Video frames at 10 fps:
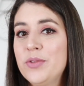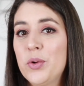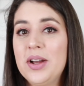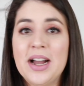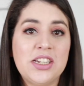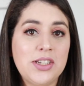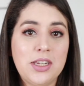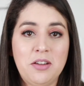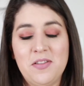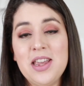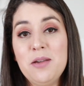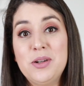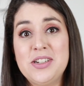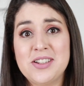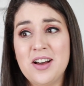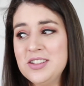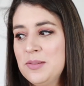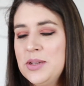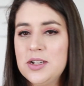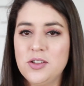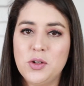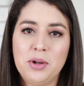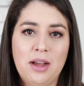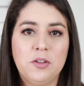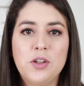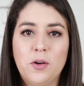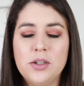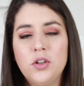or I G T V, which is awesome because you don't have to go